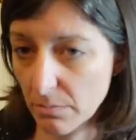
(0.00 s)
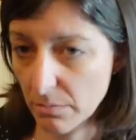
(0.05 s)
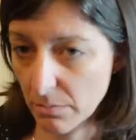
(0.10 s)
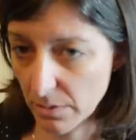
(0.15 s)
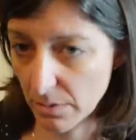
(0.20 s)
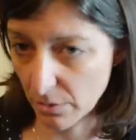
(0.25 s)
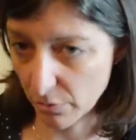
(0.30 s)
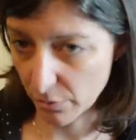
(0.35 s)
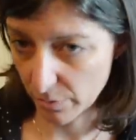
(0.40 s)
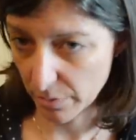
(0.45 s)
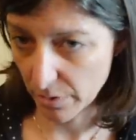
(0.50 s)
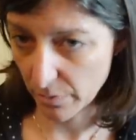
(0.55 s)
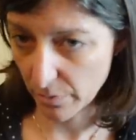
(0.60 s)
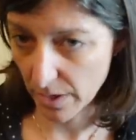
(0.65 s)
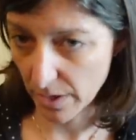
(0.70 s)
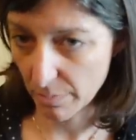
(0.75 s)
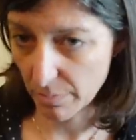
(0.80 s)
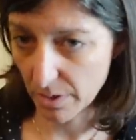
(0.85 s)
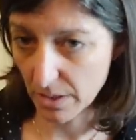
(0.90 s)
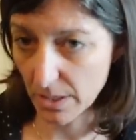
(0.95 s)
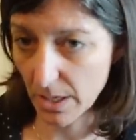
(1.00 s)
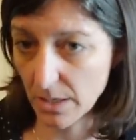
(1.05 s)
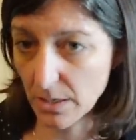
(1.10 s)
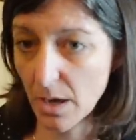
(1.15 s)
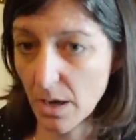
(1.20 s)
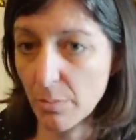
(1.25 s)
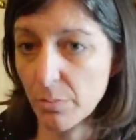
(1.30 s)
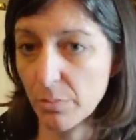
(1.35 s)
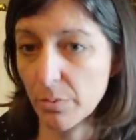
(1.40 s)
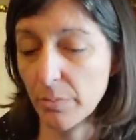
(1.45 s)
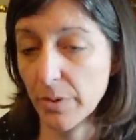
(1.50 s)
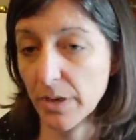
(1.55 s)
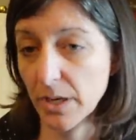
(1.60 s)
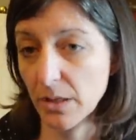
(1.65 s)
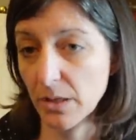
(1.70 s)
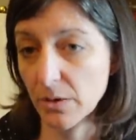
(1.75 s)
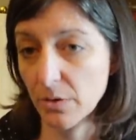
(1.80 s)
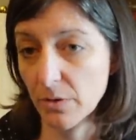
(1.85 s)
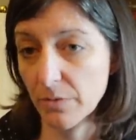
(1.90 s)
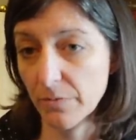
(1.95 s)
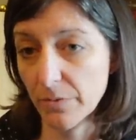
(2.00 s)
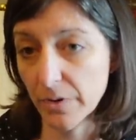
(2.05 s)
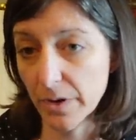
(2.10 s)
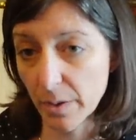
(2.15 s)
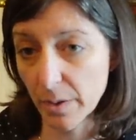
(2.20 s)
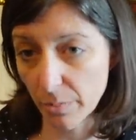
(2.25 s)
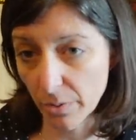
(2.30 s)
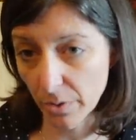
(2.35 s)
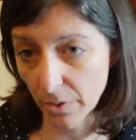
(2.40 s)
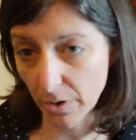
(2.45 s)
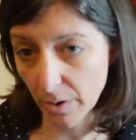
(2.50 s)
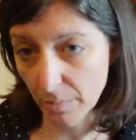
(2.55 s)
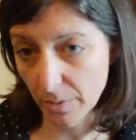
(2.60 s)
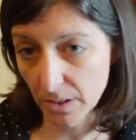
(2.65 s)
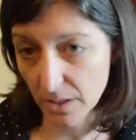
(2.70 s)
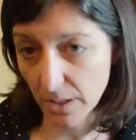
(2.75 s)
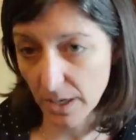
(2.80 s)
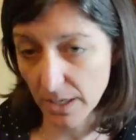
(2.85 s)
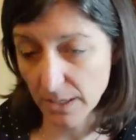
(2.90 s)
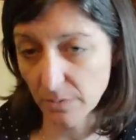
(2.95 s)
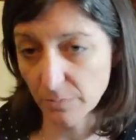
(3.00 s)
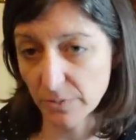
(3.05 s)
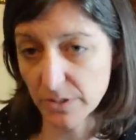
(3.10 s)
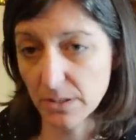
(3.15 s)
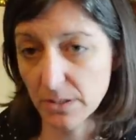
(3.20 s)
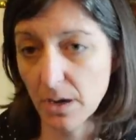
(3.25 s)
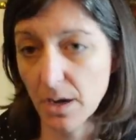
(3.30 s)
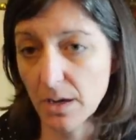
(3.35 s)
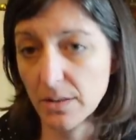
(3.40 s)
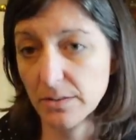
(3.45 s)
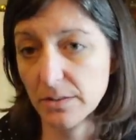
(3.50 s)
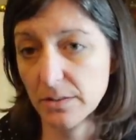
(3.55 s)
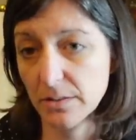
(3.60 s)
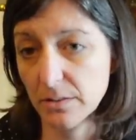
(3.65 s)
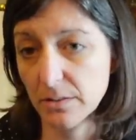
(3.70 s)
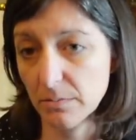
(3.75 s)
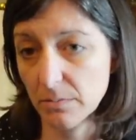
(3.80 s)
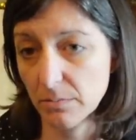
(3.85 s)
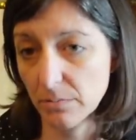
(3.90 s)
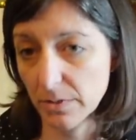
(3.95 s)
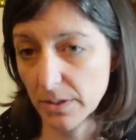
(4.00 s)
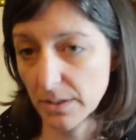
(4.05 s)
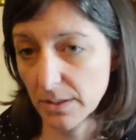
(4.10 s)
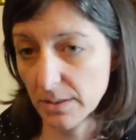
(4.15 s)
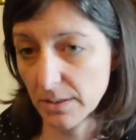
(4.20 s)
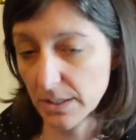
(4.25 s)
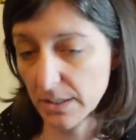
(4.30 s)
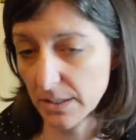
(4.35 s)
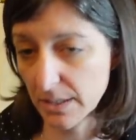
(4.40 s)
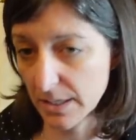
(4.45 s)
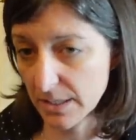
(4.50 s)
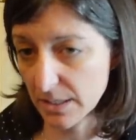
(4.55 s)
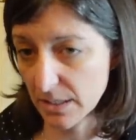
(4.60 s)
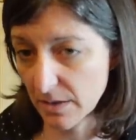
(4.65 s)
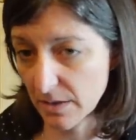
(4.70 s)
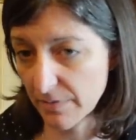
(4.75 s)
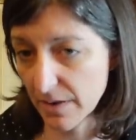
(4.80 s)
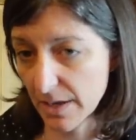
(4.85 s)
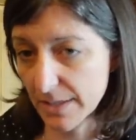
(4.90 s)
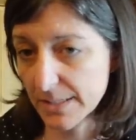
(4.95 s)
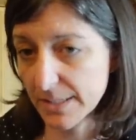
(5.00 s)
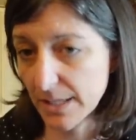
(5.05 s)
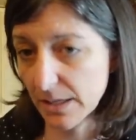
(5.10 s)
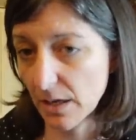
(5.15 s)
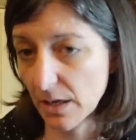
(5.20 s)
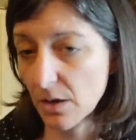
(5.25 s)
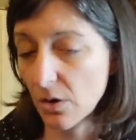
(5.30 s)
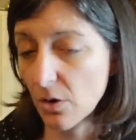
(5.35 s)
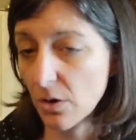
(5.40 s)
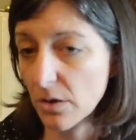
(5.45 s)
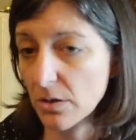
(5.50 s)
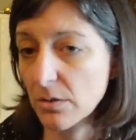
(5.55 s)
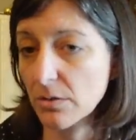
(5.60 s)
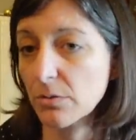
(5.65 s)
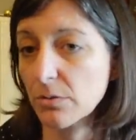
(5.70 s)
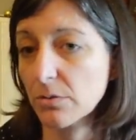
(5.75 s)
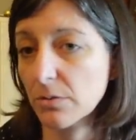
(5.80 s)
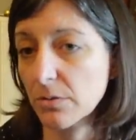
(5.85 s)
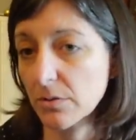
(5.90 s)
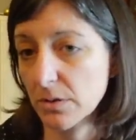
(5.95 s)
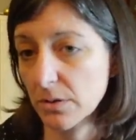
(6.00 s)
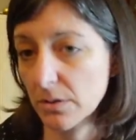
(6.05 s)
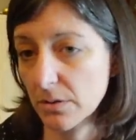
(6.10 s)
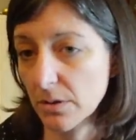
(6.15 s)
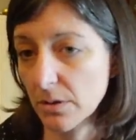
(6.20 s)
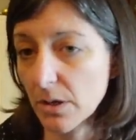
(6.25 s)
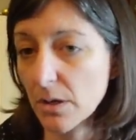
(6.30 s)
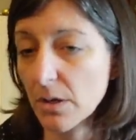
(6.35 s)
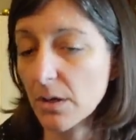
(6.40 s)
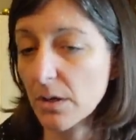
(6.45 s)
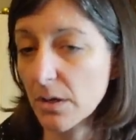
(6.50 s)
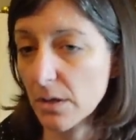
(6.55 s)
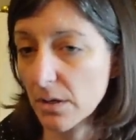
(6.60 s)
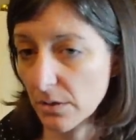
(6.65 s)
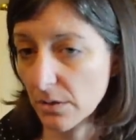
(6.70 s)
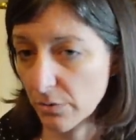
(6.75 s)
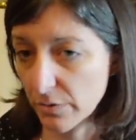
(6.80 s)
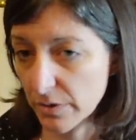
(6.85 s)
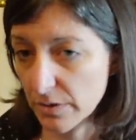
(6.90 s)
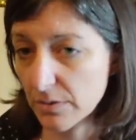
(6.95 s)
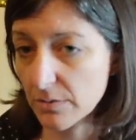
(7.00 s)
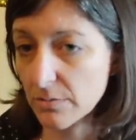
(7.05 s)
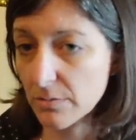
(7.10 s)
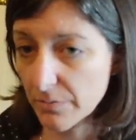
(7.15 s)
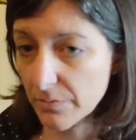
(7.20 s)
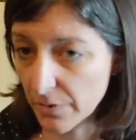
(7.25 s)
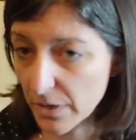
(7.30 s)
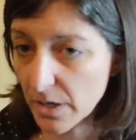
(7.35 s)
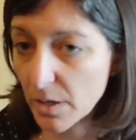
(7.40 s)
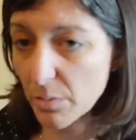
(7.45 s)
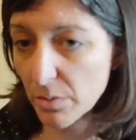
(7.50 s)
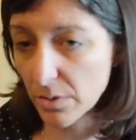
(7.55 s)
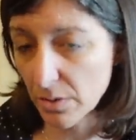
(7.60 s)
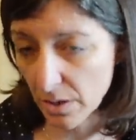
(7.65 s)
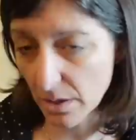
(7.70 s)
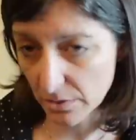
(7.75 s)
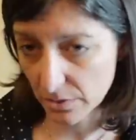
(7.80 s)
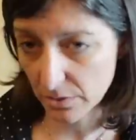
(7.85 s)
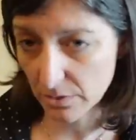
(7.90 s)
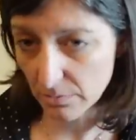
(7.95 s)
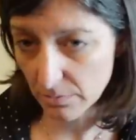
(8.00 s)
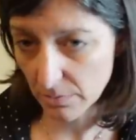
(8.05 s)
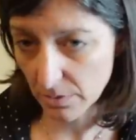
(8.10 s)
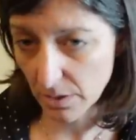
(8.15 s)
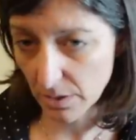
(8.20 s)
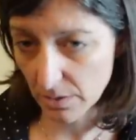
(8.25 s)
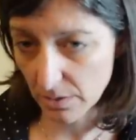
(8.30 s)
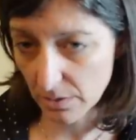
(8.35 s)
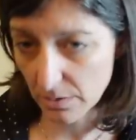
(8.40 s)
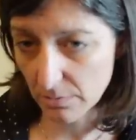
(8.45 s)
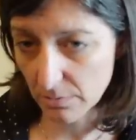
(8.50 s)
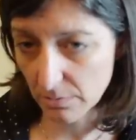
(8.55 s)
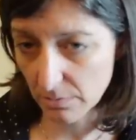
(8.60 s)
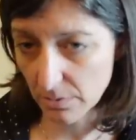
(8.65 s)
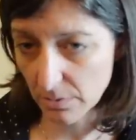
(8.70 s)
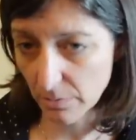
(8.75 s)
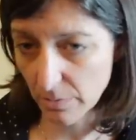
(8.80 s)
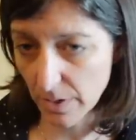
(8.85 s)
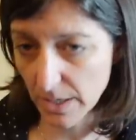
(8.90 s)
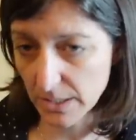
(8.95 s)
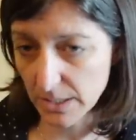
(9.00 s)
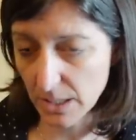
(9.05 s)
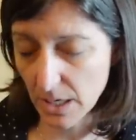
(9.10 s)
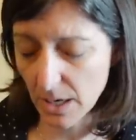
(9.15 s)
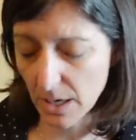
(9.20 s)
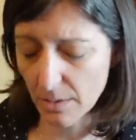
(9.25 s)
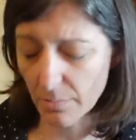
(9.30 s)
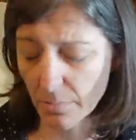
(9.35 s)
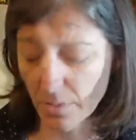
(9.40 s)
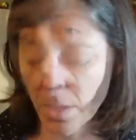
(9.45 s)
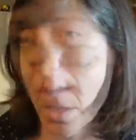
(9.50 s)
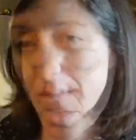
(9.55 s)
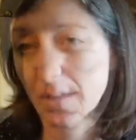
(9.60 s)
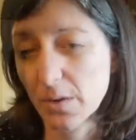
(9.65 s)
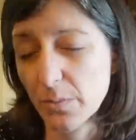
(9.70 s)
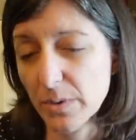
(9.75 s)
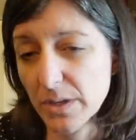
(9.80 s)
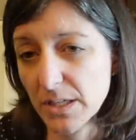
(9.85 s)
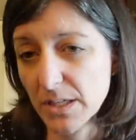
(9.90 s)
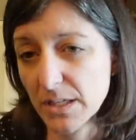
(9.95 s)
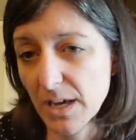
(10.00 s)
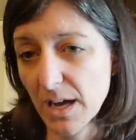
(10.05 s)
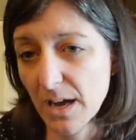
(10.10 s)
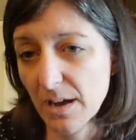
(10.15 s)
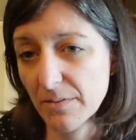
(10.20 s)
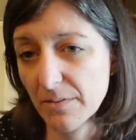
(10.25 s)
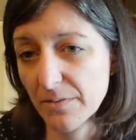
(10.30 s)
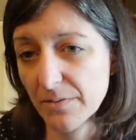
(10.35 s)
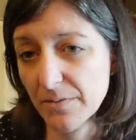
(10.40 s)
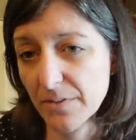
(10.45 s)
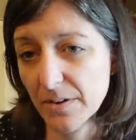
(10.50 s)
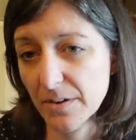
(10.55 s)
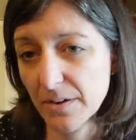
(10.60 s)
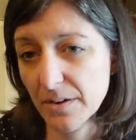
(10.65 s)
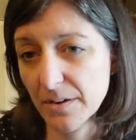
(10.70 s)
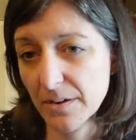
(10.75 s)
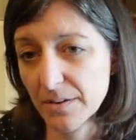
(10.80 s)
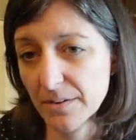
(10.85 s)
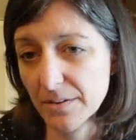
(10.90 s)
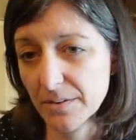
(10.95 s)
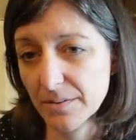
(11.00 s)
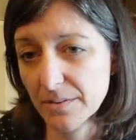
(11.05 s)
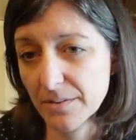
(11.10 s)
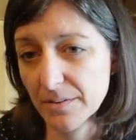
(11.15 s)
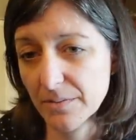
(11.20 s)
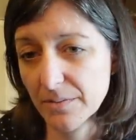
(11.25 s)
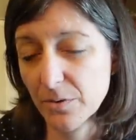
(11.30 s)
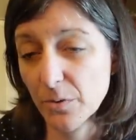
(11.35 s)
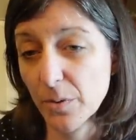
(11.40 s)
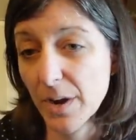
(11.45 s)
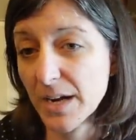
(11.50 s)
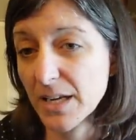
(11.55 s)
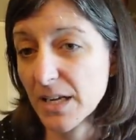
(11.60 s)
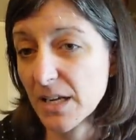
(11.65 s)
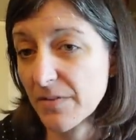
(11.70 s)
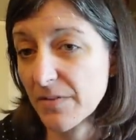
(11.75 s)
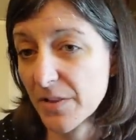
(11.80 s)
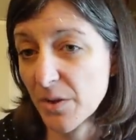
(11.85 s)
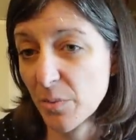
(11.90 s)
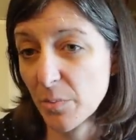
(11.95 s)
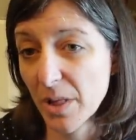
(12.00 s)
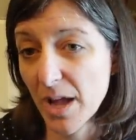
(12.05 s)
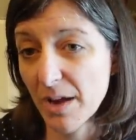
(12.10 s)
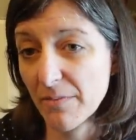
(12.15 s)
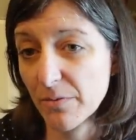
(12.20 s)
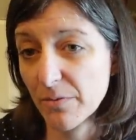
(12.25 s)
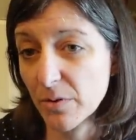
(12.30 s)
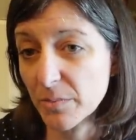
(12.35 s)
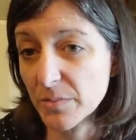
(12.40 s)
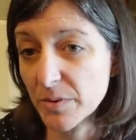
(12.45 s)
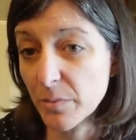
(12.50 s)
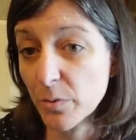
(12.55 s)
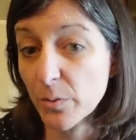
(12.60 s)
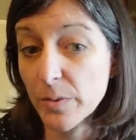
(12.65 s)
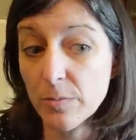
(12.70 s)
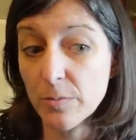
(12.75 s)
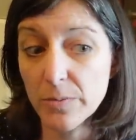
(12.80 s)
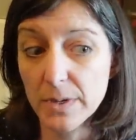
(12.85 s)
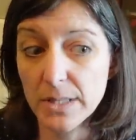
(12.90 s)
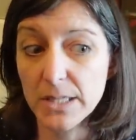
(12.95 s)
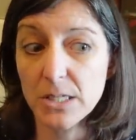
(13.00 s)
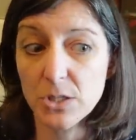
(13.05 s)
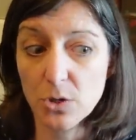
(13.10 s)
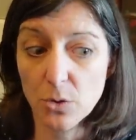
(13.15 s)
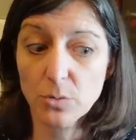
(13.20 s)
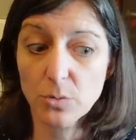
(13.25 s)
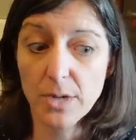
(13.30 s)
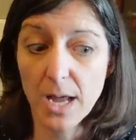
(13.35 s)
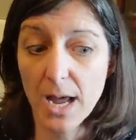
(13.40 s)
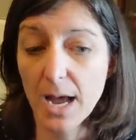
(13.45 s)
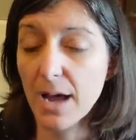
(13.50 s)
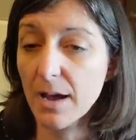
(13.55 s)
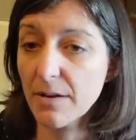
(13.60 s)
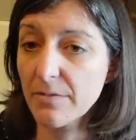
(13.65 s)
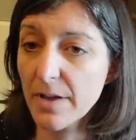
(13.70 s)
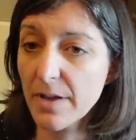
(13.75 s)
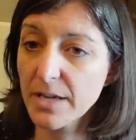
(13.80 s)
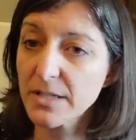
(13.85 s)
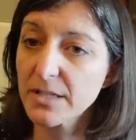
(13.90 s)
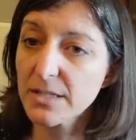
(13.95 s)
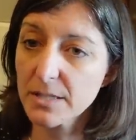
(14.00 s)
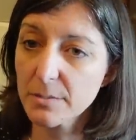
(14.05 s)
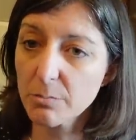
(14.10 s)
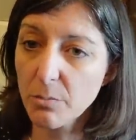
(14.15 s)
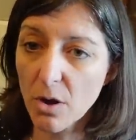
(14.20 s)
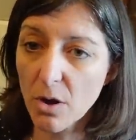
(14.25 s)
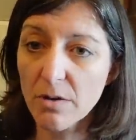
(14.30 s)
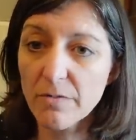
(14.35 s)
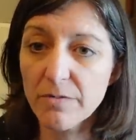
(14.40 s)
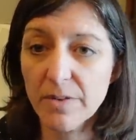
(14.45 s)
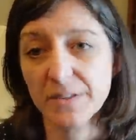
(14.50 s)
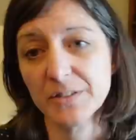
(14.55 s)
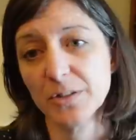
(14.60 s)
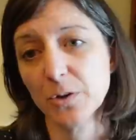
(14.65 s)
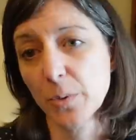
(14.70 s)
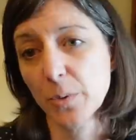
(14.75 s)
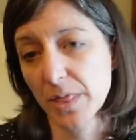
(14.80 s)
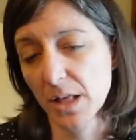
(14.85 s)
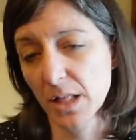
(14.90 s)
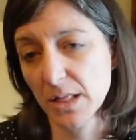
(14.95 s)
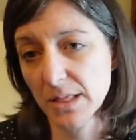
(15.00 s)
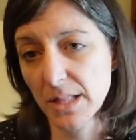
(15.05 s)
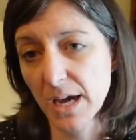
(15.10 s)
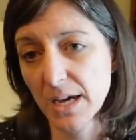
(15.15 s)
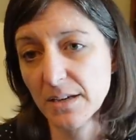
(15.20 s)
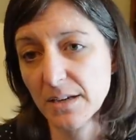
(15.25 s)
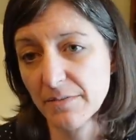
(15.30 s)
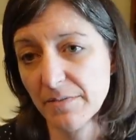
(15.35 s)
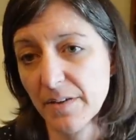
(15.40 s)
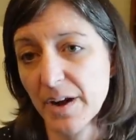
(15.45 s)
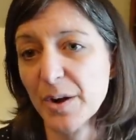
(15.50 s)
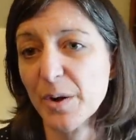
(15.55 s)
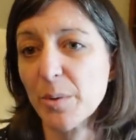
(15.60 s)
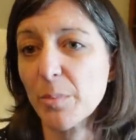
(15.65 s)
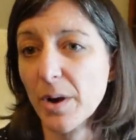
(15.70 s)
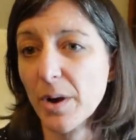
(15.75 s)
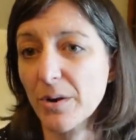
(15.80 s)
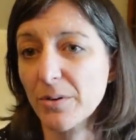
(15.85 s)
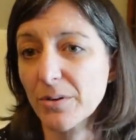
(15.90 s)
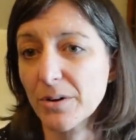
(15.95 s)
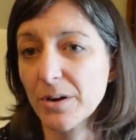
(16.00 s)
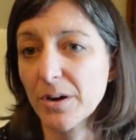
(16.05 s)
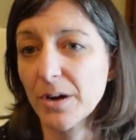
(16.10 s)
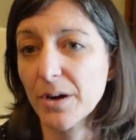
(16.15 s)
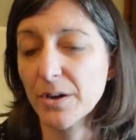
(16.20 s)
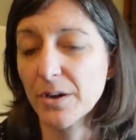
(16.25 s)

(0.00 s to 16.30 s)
We could be ramping that up. We're bringing the new frigate program online in Wisconsin. We need to identify a second yard in order to increase the frigate production at the right time. I think we need to have a variety of other platforms. I mean, we really don't have a small vessel with a lot of firepower.